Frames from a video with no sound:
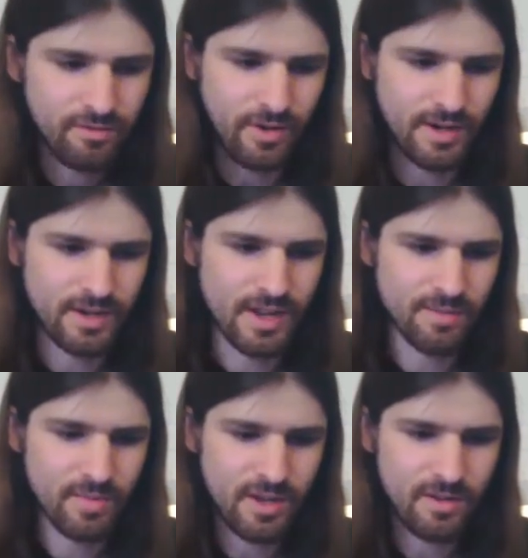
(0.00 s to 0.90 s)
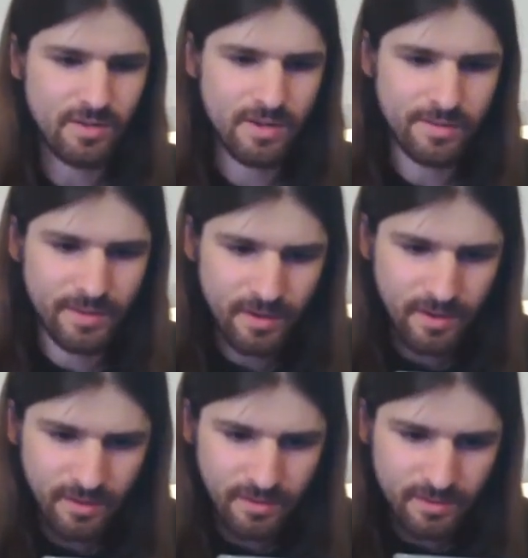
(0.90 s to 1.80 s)
Frank Gambale on
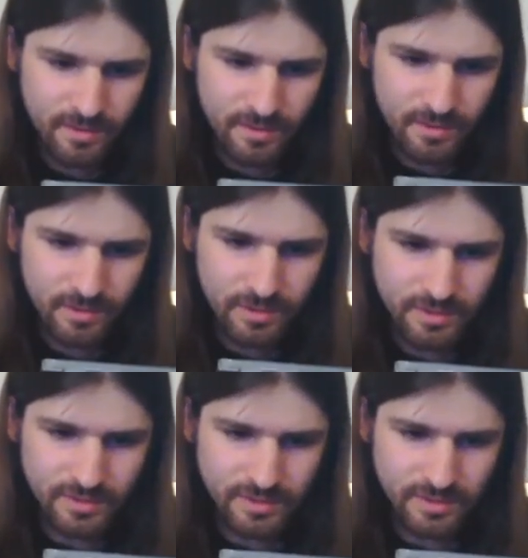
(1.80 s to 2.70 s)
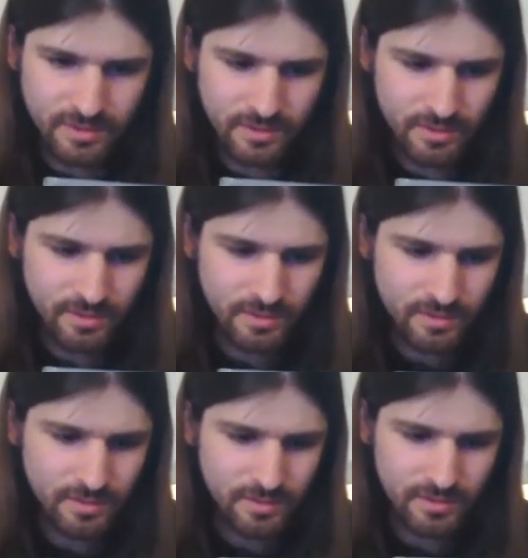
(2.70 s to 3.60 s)
there. Who else is on here?
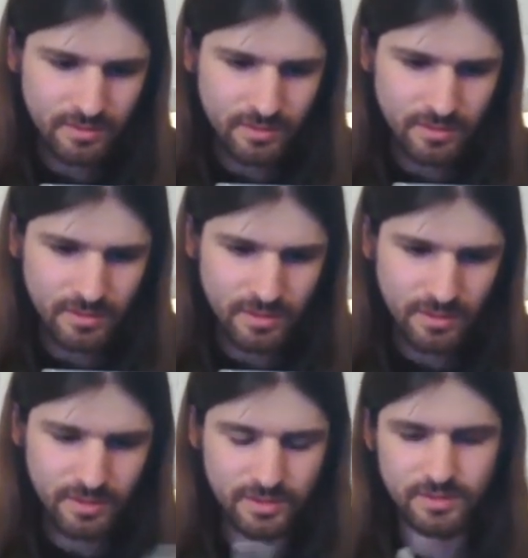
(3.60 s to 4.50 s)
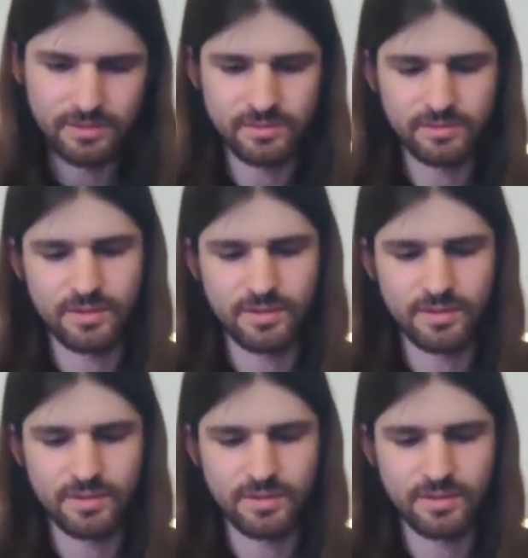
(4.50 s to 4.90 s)
And